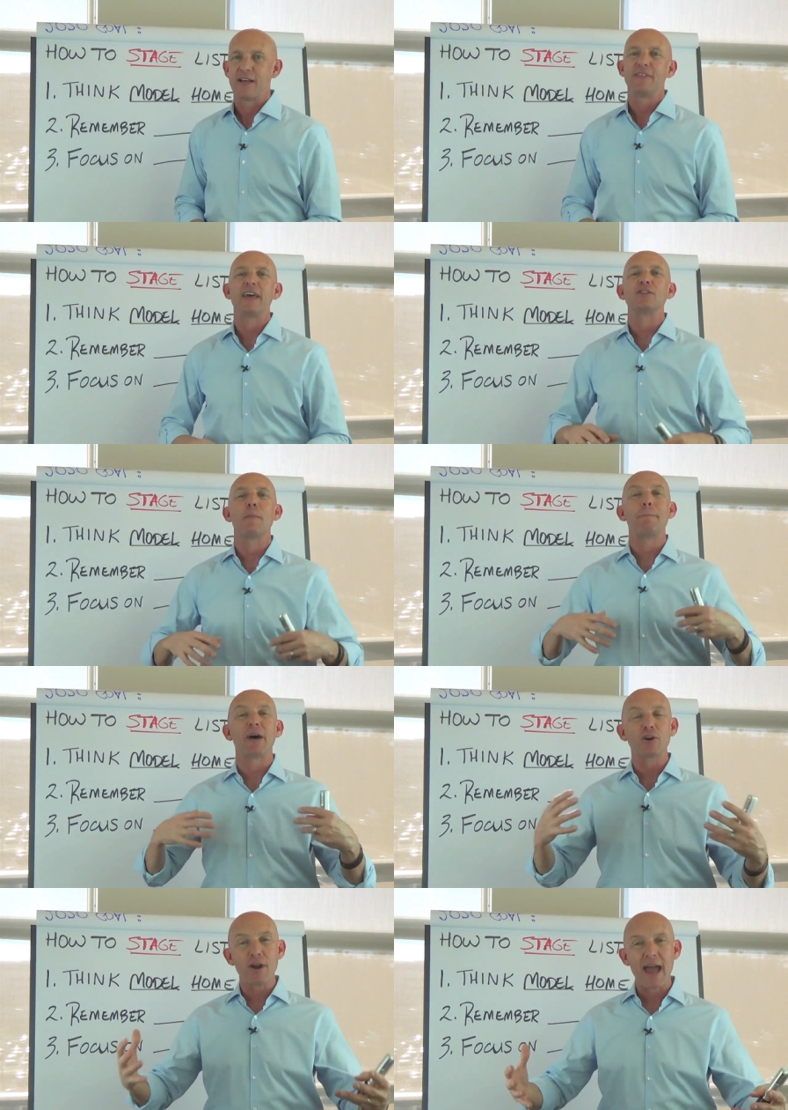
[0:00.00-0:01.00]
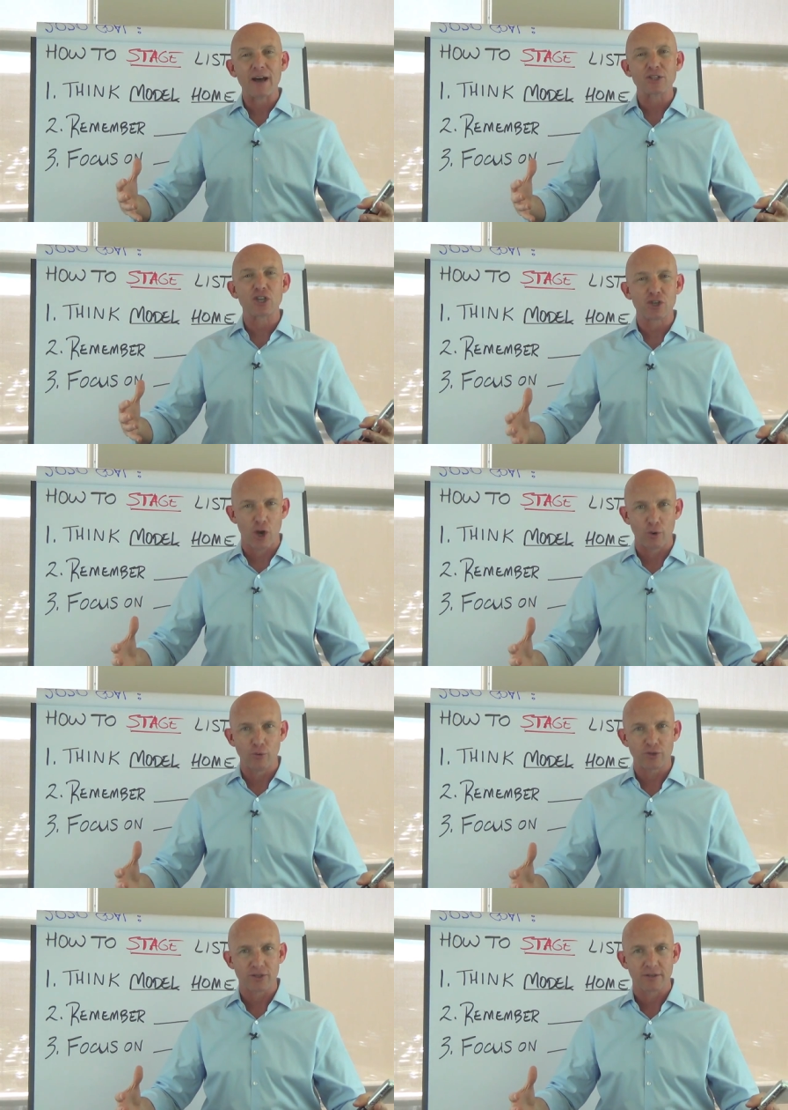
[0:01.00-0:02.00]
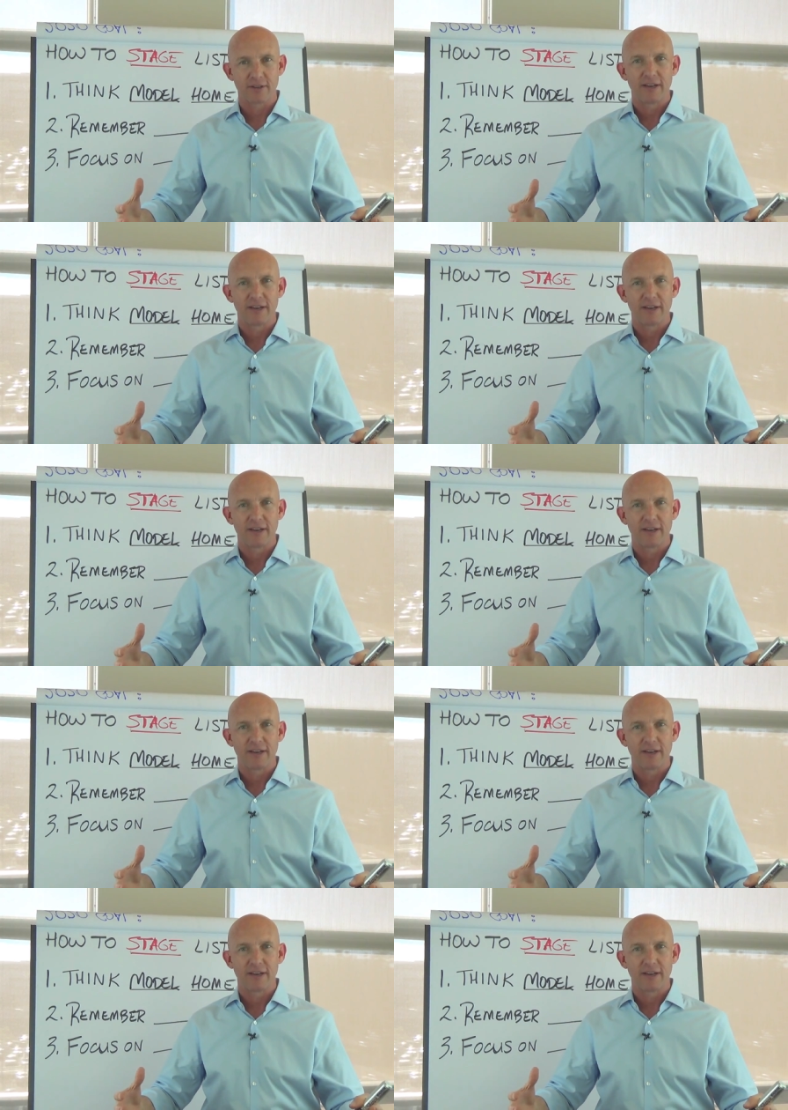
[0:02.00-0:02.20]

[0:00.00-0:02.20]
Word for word: That the better a house shows,